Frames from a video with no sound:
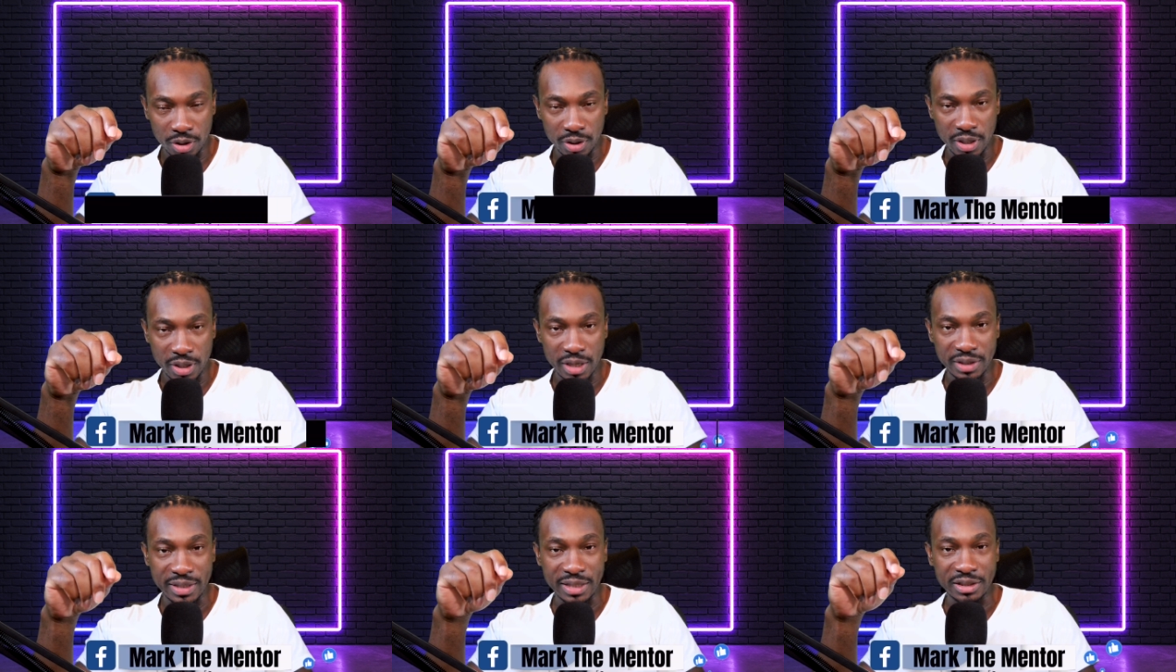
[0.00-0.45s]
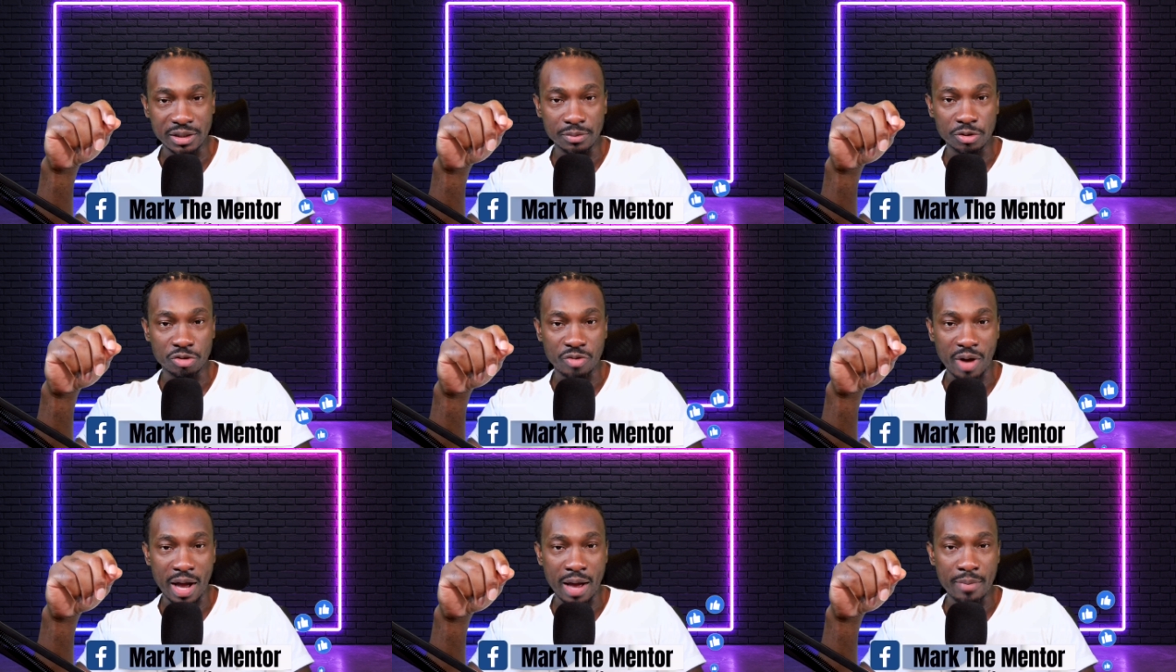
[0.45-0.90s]
Hit that
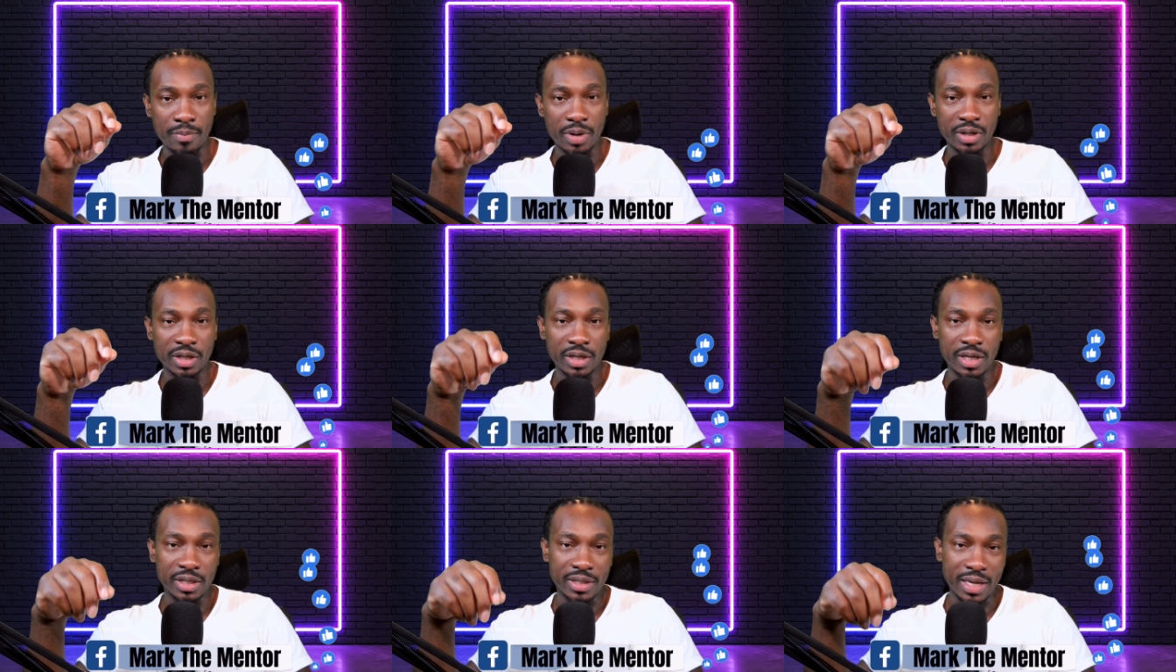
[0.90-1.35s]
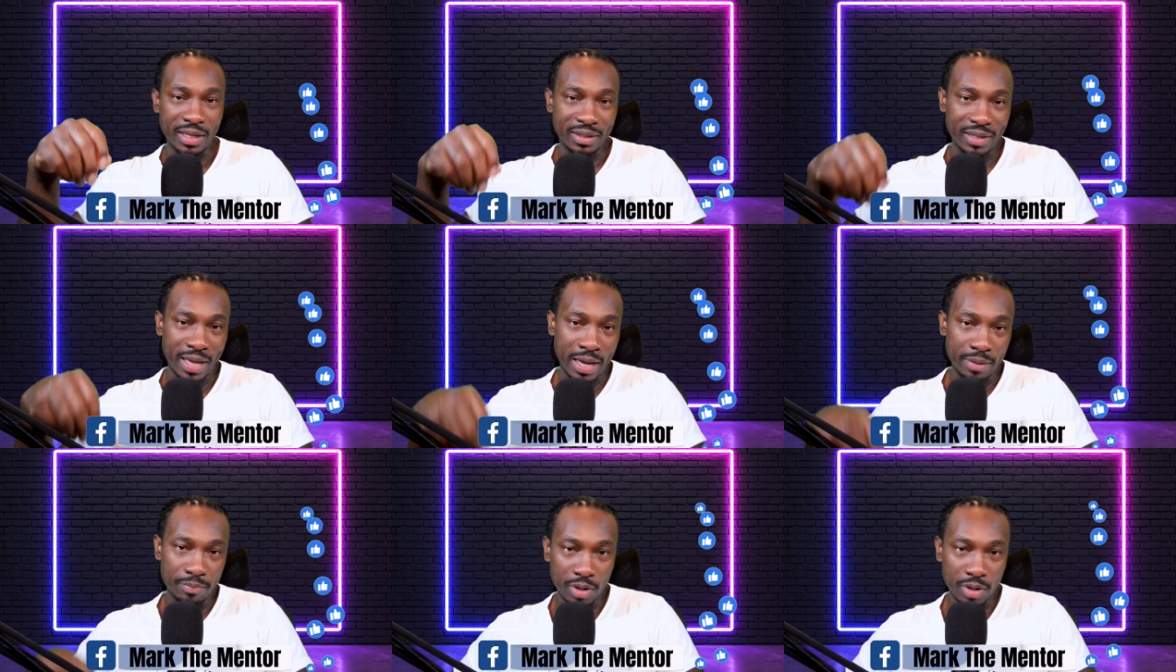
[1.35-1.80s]
subscribe button. Hit that
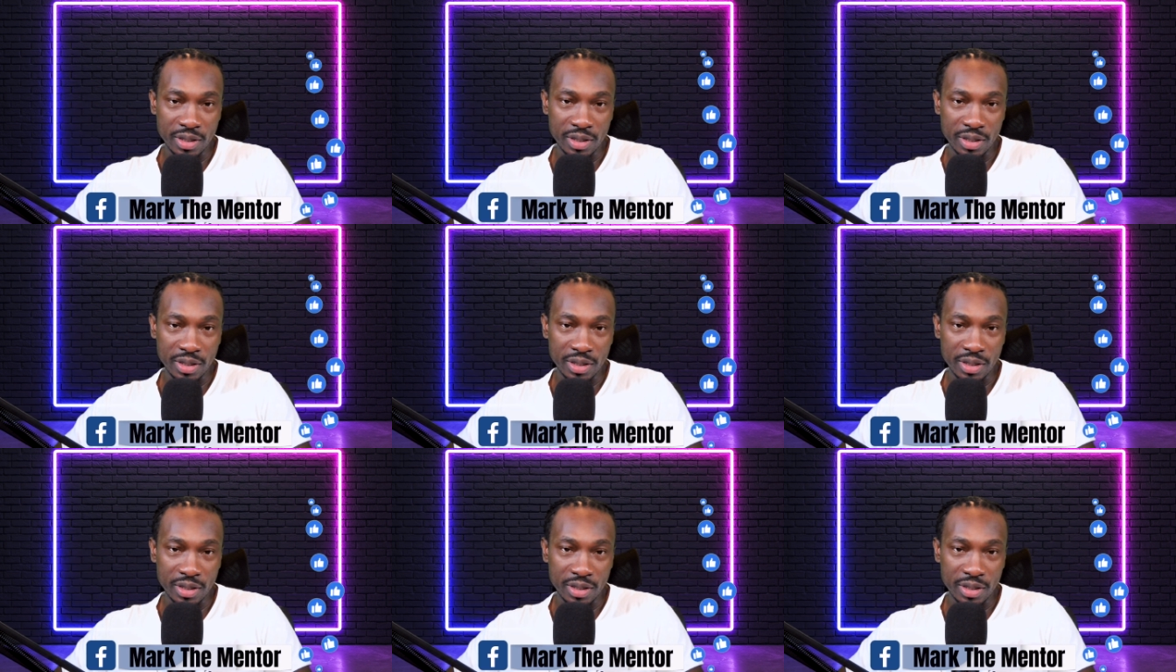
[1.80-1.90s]
like button.